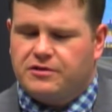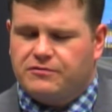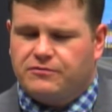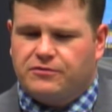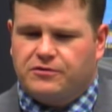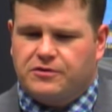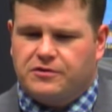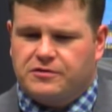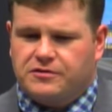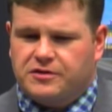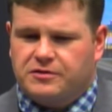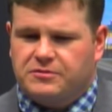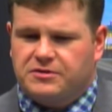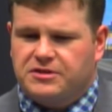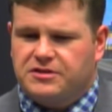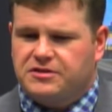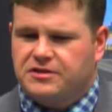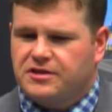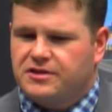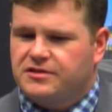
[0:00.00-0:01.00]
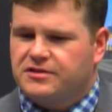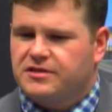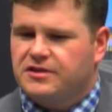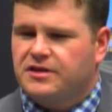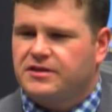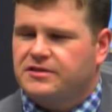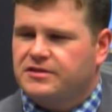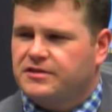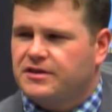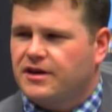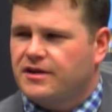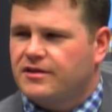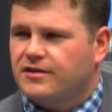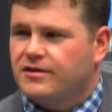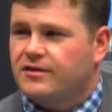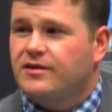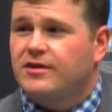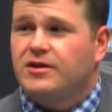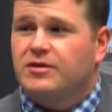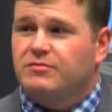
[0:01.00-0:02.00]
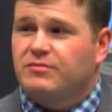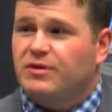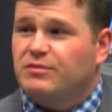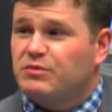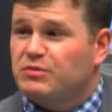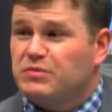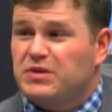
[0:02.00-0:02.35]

for some of these kids to get together, maybe